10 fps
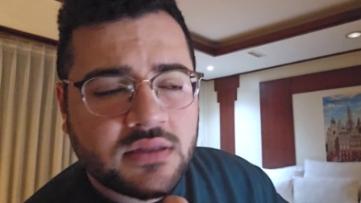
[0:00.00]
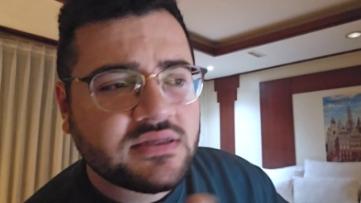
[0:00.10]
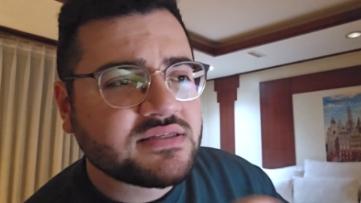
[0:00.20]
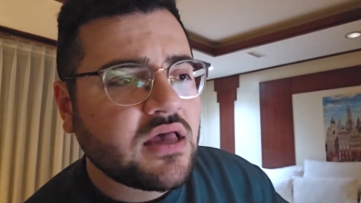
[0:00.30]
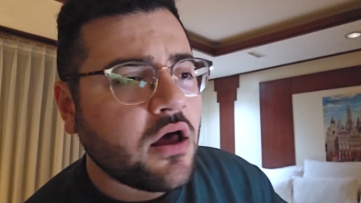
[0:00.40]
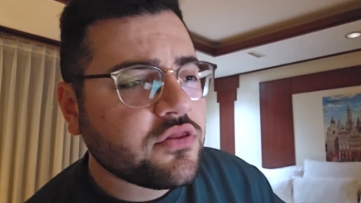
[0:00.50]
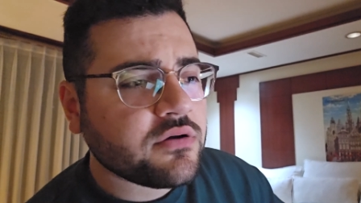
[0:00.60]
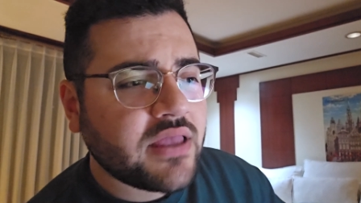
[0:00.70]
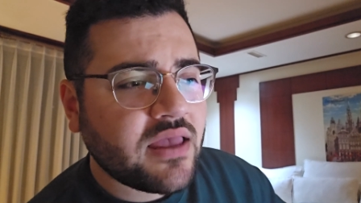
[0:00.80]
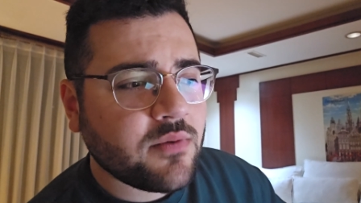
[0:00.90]
These other
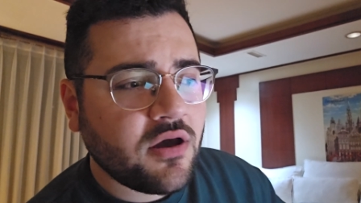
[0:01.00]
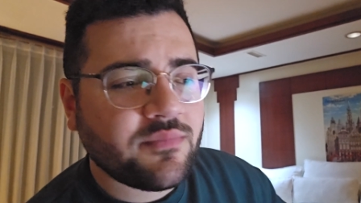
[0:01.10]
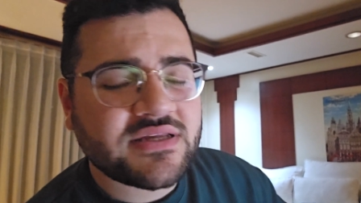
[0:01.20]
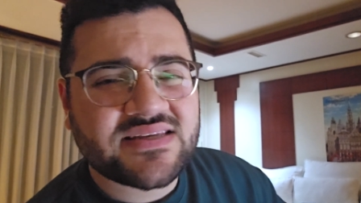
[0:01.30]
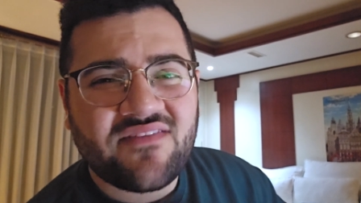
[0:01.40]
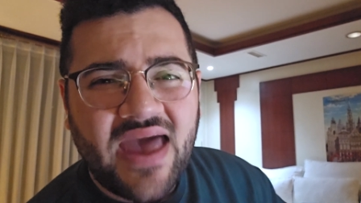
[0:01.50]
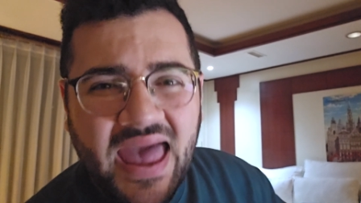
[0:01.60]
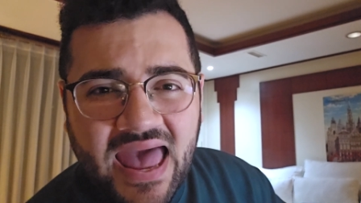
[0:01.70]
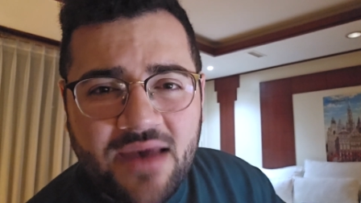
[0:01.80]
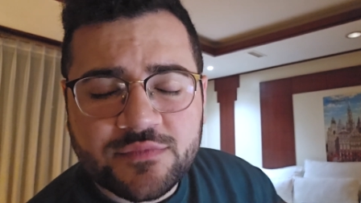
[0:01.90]
game companies have
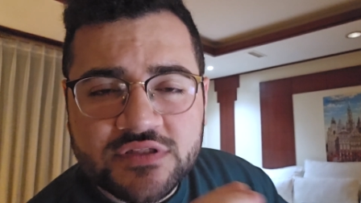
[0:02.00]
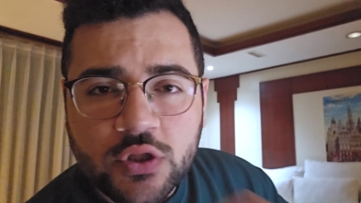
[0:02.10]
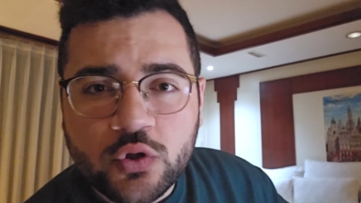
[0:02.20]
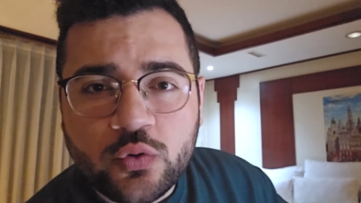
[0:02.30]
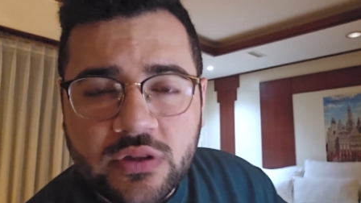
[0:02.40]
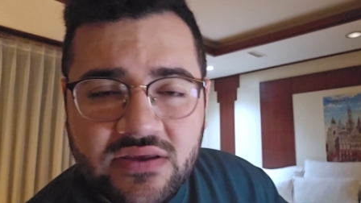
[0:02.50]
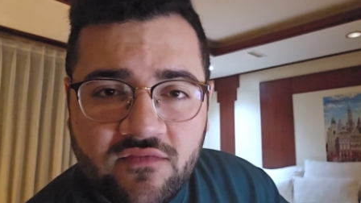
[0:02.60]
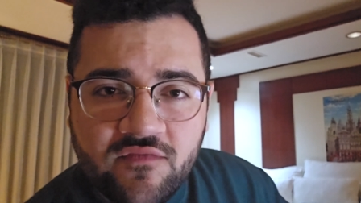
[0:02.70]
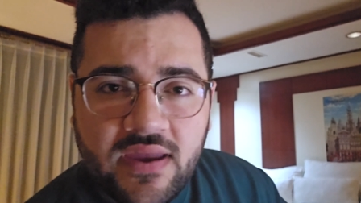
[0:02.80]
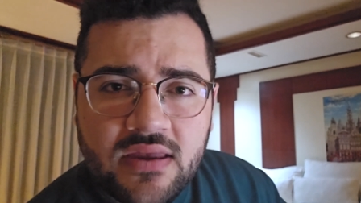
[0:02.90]
absolutely
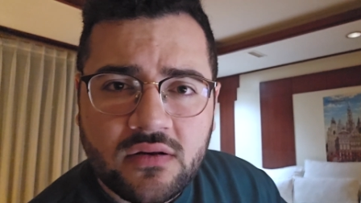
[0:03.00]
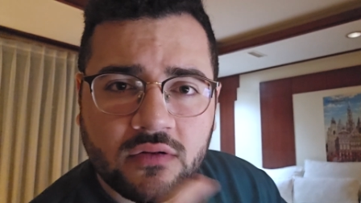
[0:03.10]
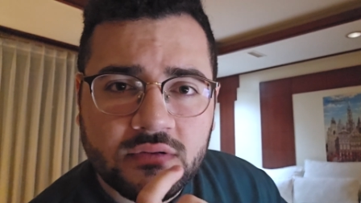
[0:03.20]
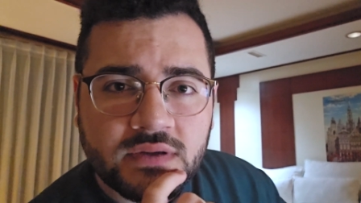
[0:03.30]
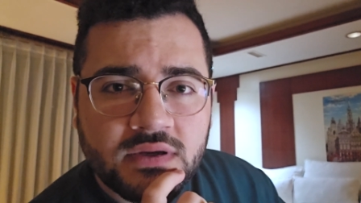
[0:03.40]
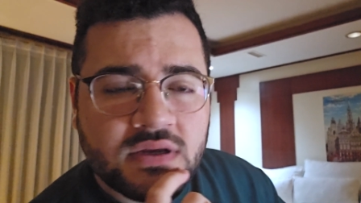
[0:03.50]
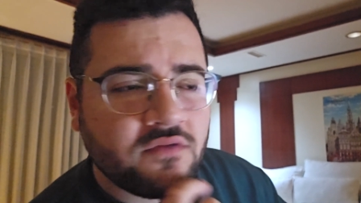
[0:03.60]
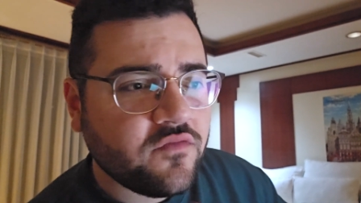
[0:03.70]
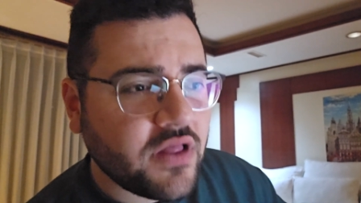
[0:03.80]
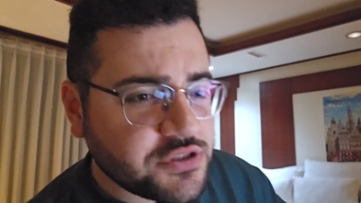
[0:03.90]
failed.
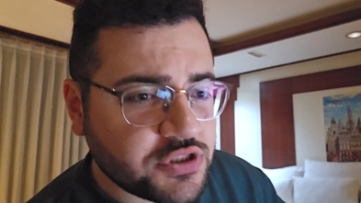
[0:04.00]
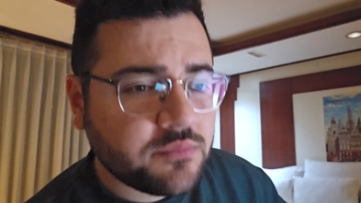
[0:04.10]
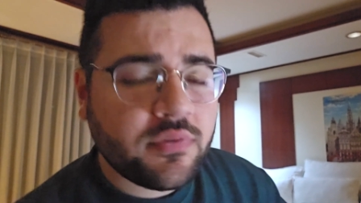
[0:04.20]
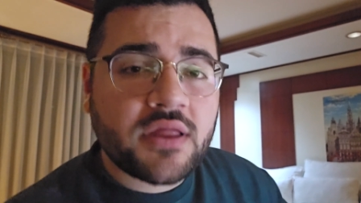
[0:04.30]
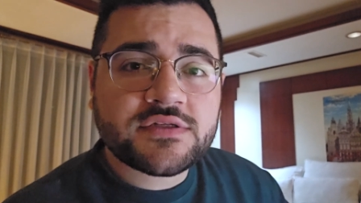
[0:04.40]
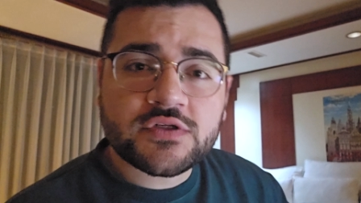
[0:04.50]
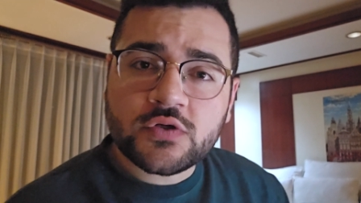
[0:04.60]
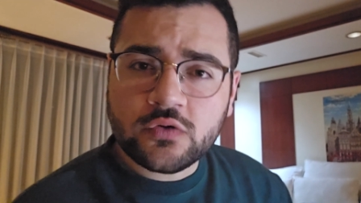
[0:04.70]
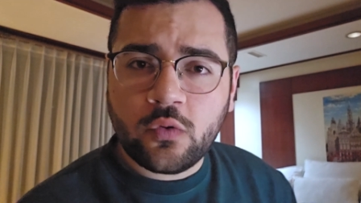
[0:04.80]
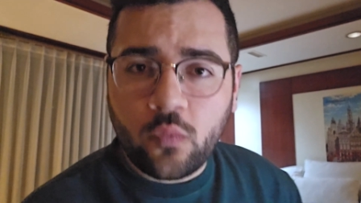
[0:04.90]
Flesh and Blood
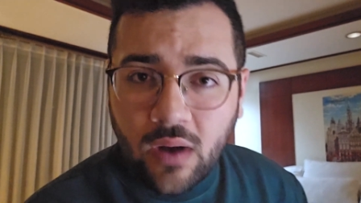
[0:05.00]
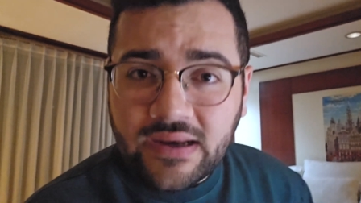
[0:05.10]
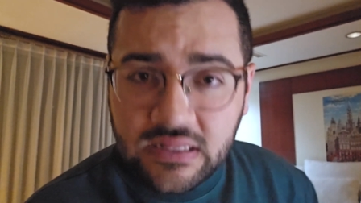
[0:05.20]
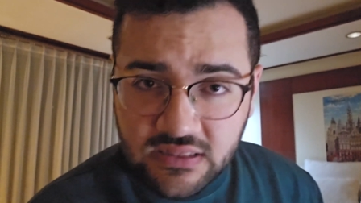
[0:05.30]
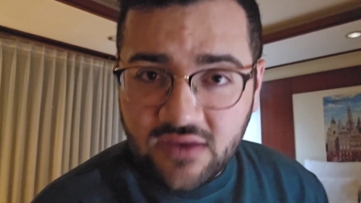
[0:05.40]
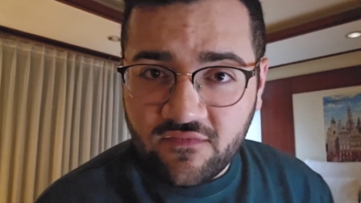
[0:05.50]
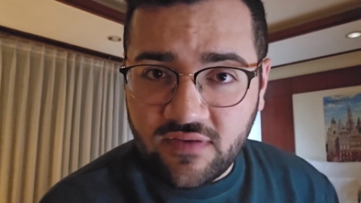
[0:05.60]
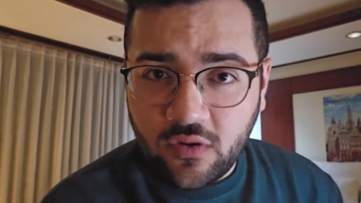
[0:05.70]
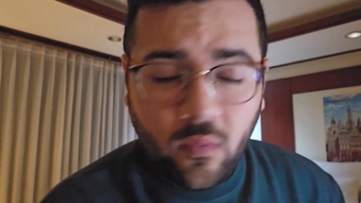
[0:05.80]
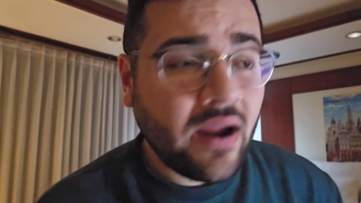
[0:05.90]
too. Why did they
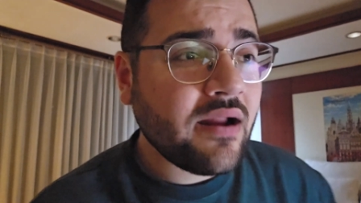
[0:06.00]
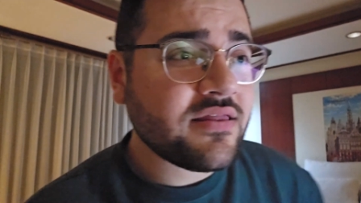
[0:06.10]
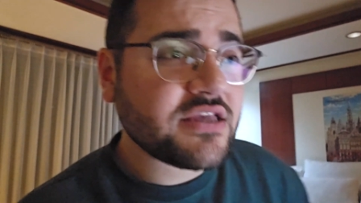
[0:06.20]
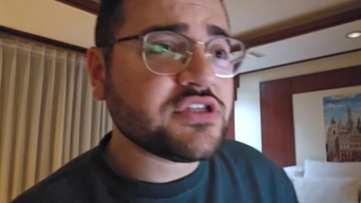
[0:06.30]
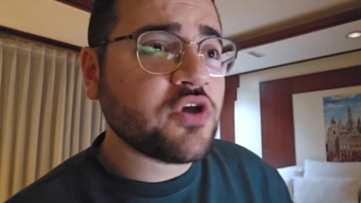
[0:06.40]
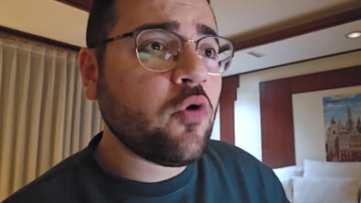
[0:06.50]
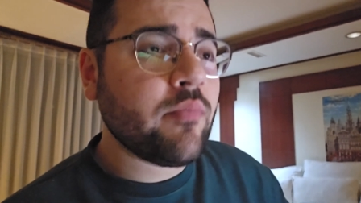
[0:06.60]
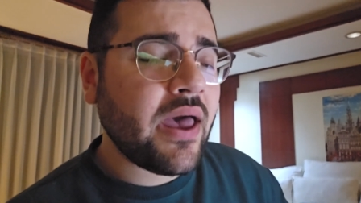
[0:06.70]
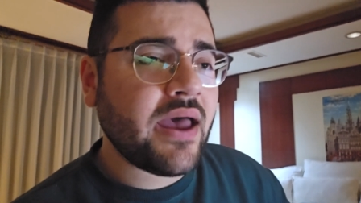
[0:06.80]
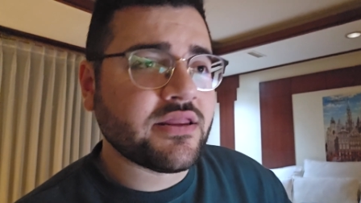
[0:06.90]
fail? Why are they so
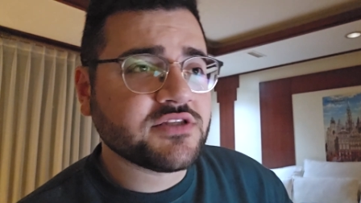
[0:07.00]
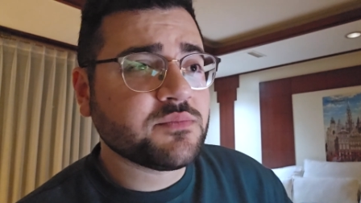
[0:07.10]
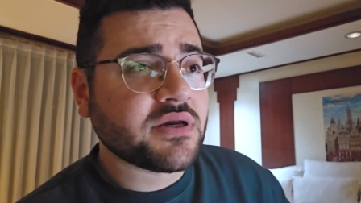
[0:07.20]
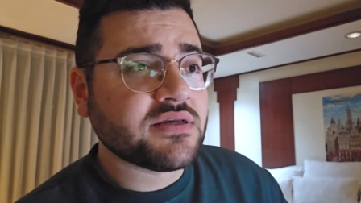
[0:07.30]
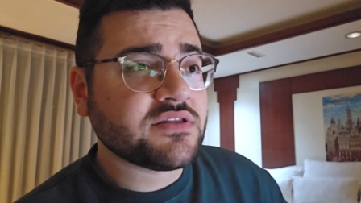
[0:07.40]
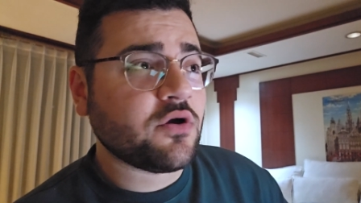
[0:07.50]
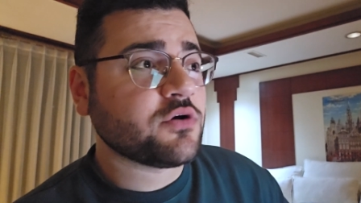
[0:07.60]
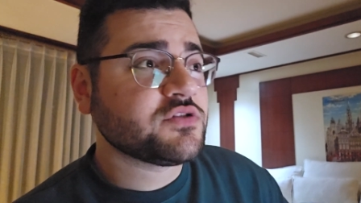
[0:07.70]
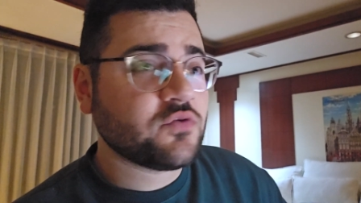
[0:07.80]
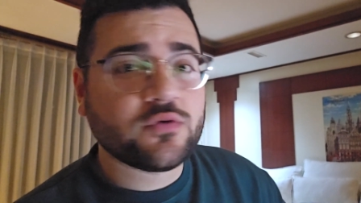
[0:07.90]
bad? It's because there are
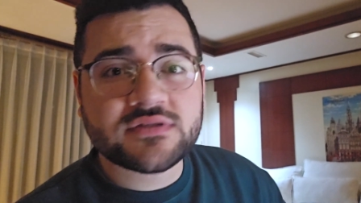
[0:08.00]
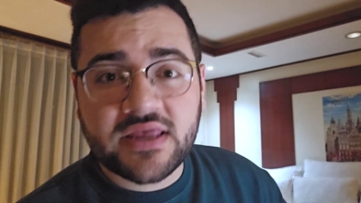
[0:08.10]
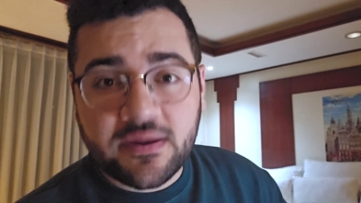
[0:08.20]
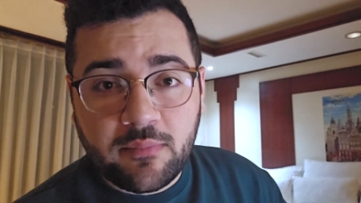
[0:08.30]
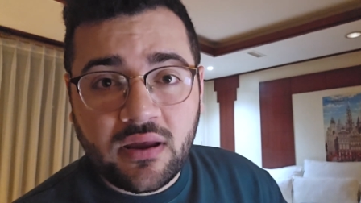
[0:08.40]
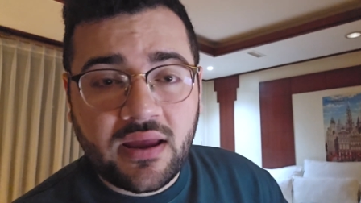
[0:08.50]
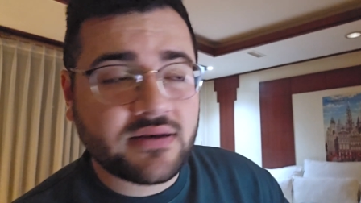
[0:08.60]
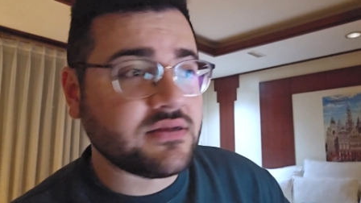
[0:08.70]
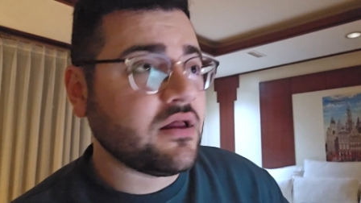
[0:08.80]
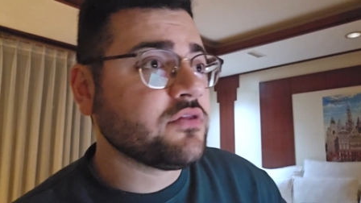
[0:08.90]
stores like mine
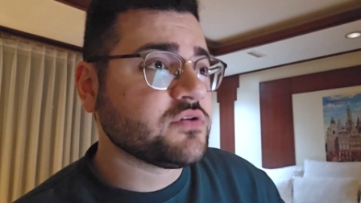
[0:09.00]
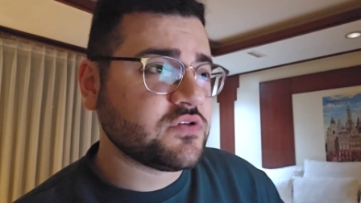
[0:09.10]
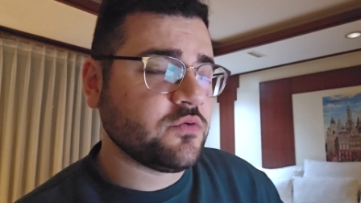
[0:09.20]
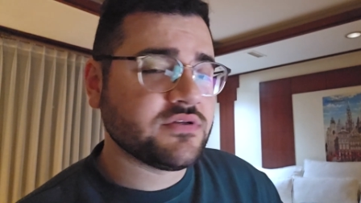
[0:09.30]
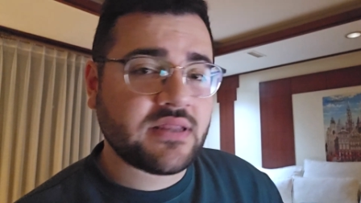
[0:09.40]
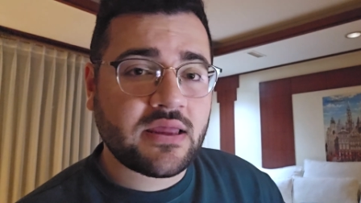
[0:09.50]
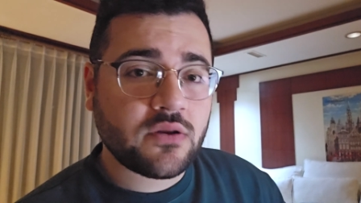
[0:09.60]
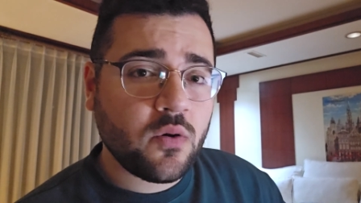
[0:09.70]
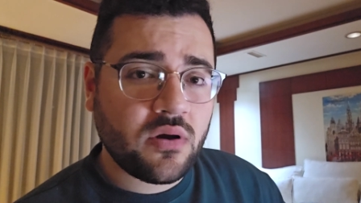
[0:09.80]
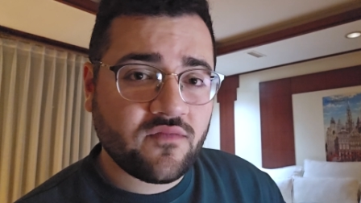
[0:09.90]
and other stores that I
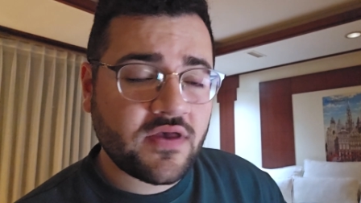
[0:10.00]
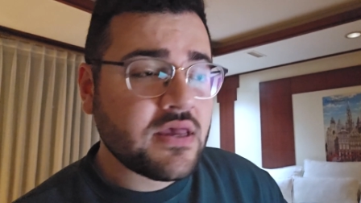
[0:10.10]
know of